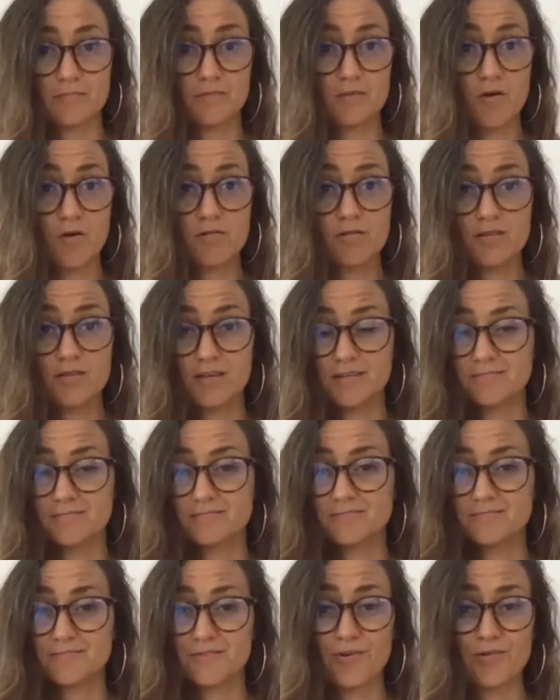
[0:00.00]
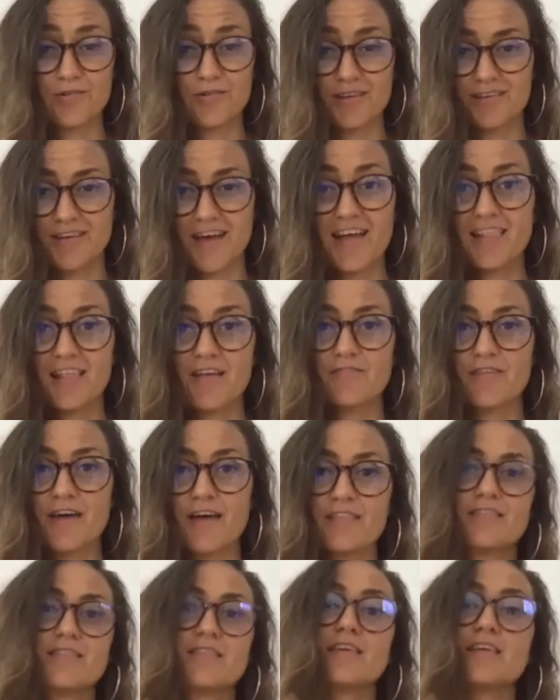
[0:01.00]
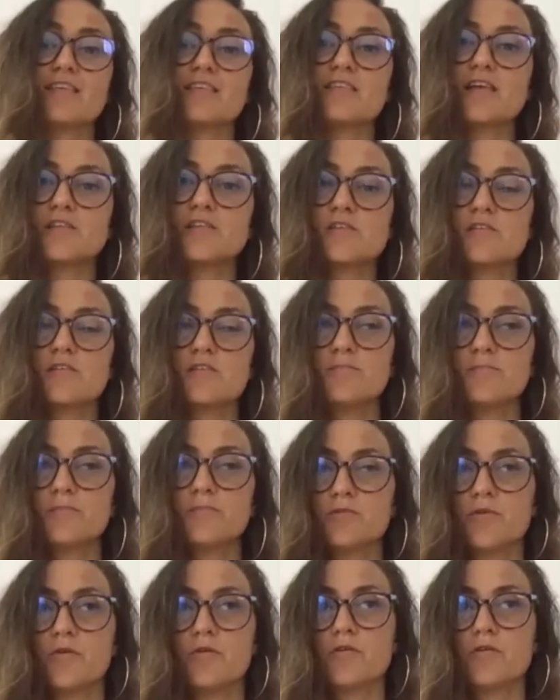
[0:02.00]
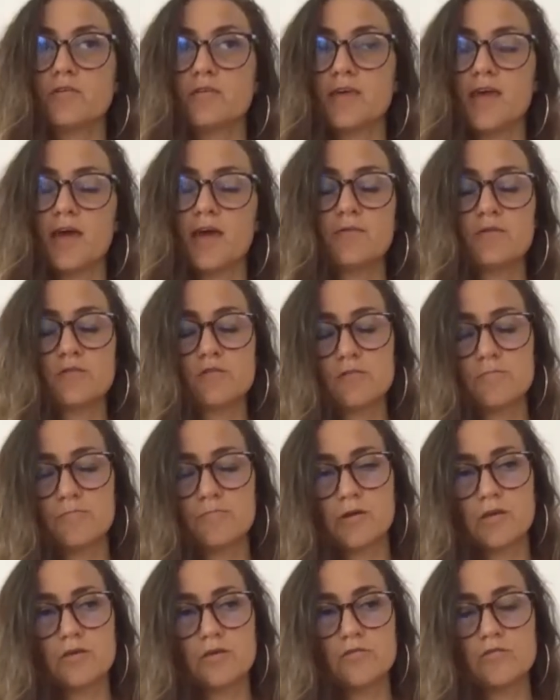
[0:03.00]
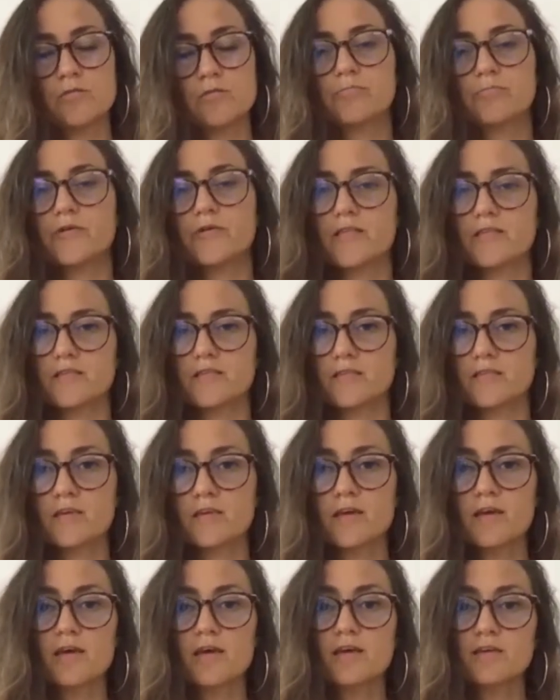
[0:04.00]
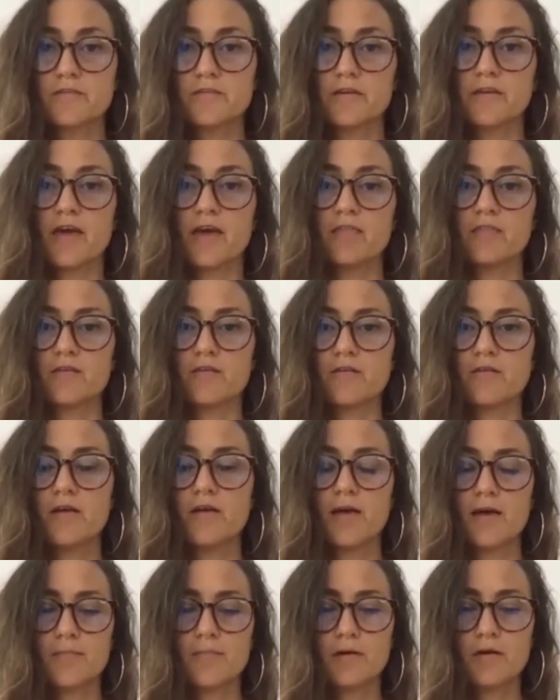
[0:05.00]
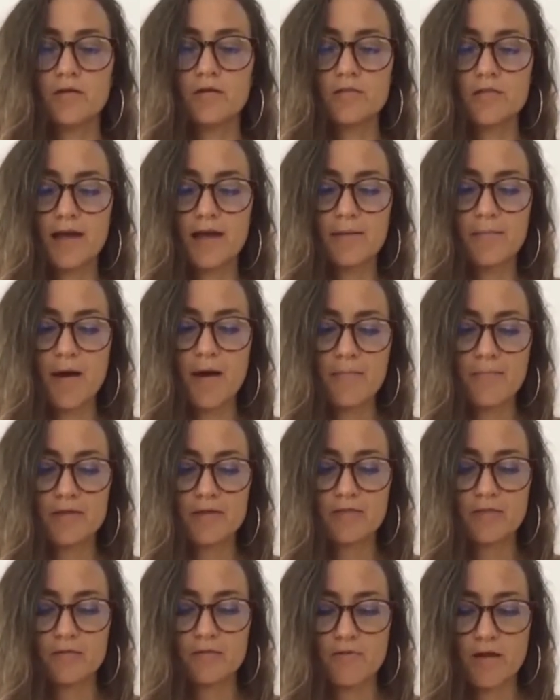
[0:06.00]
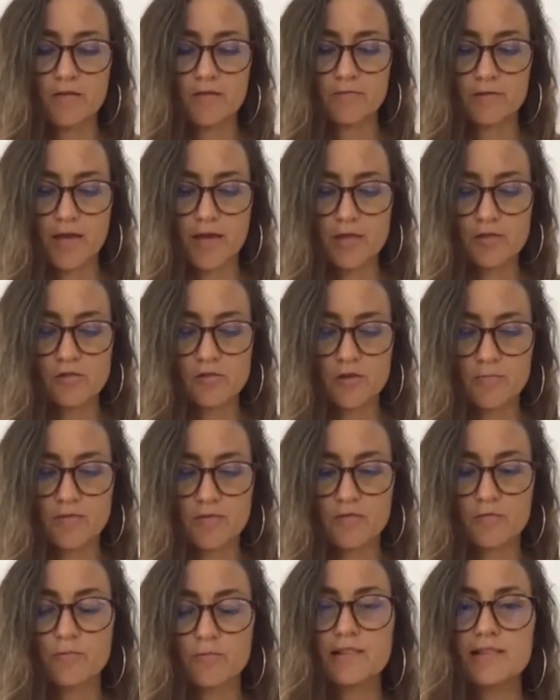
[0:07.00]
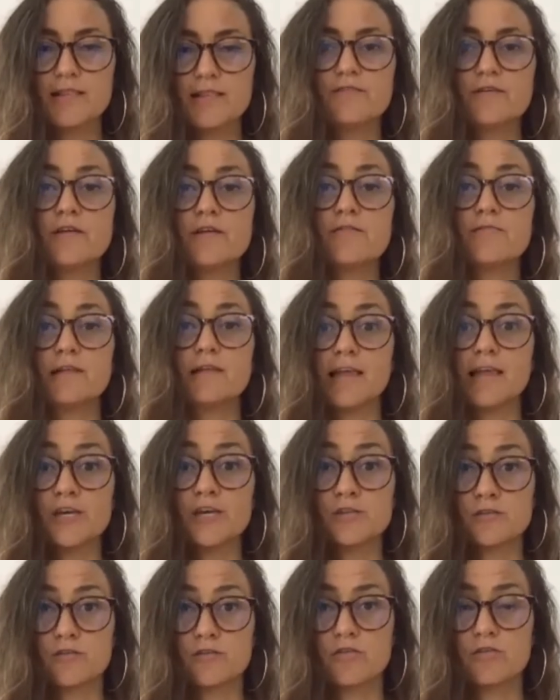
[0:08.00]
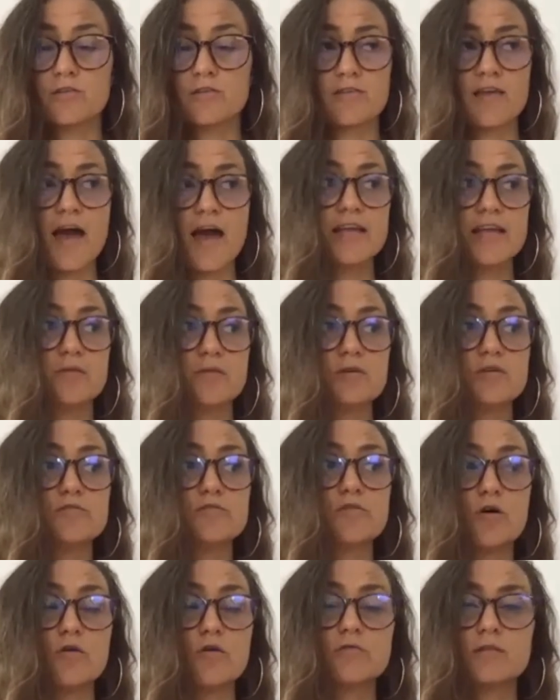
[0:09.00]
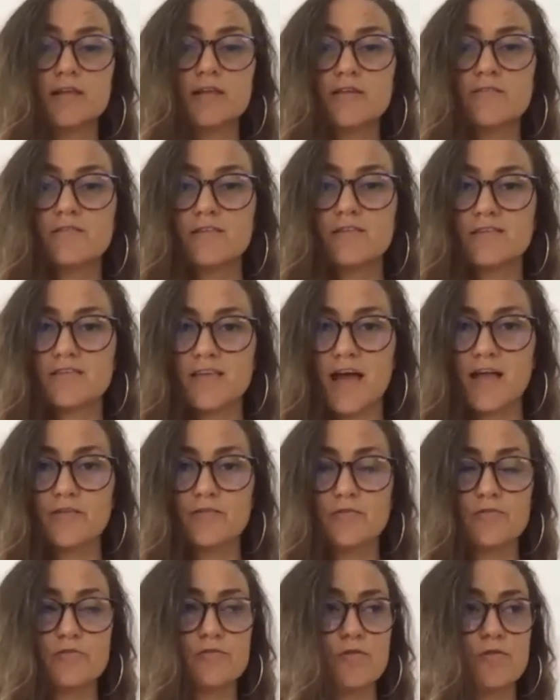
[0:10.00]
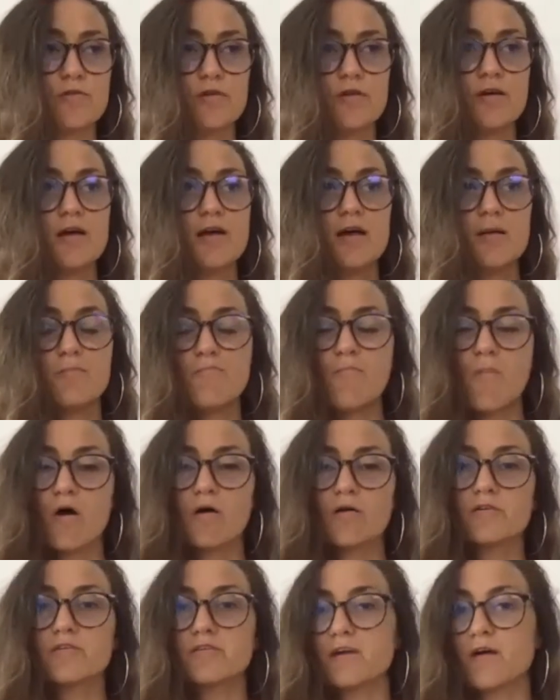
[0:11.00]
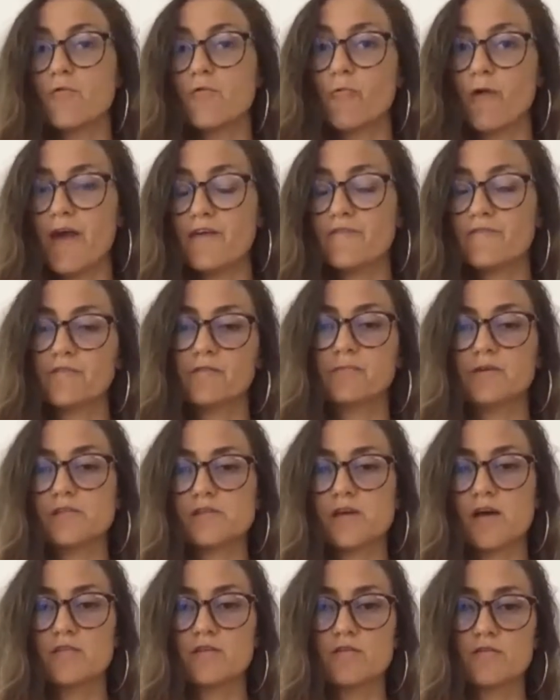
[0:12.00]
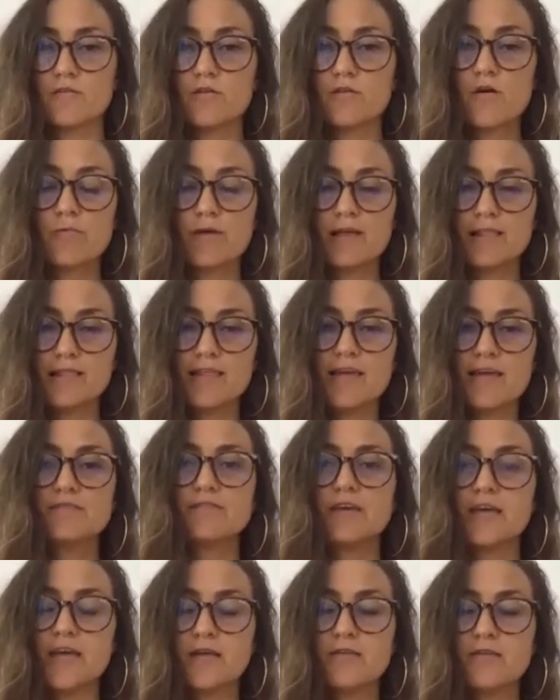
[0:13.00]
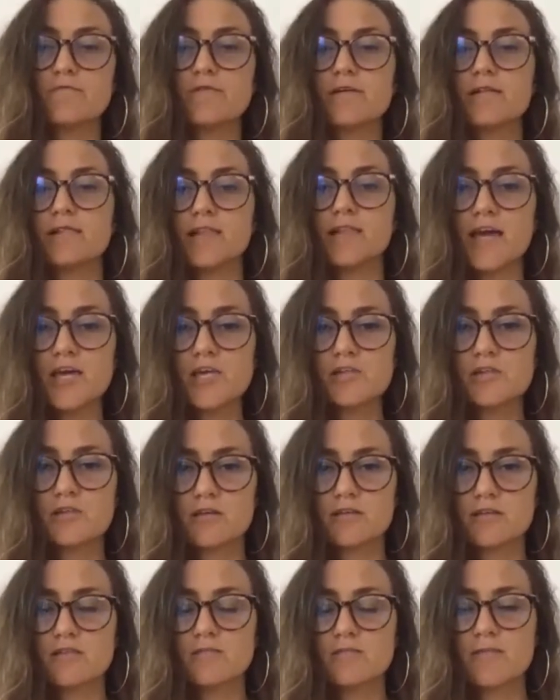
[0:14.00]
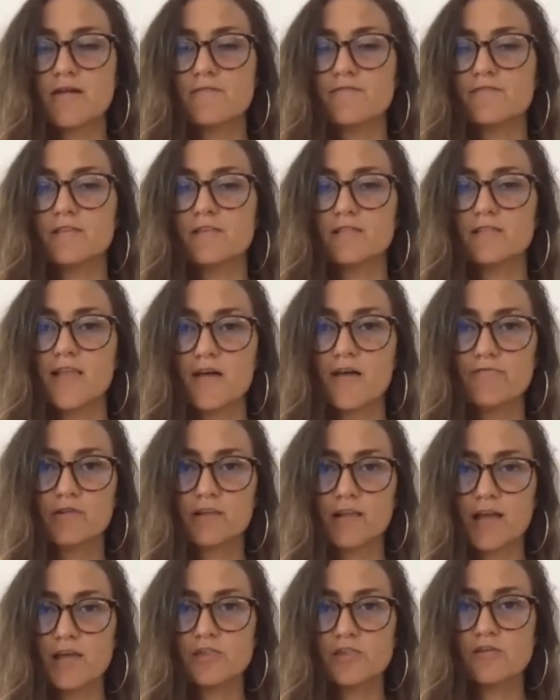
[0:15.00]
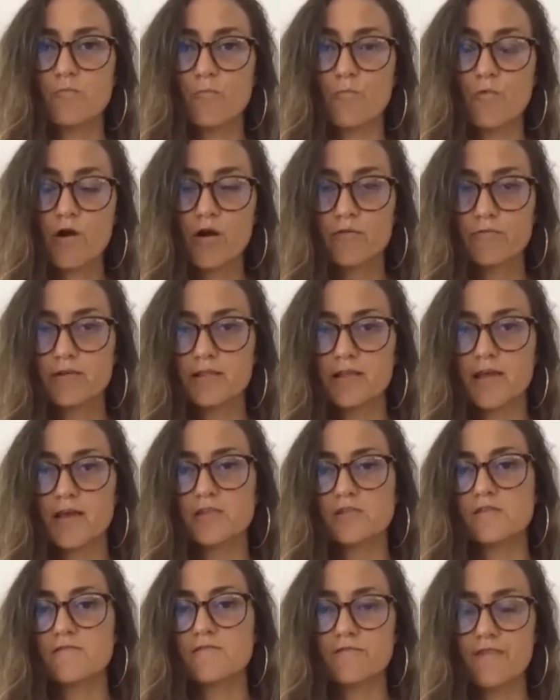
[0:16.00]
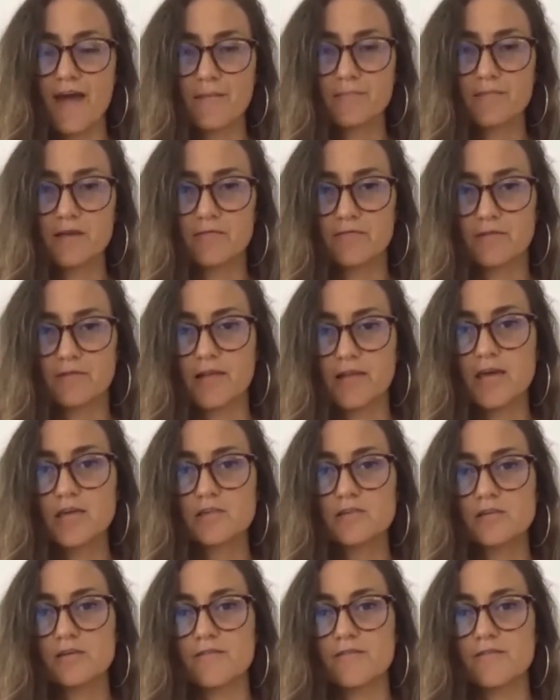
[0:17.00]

totally Totally. I love that. It's such a simple noticing game. It's just bringing you into presence together yeah. because like my big thing around relationships is we live in a relational society we don't live as sadhus or monks away from each other no we live in relation it doesn't matter if it's a love relation work relation family relation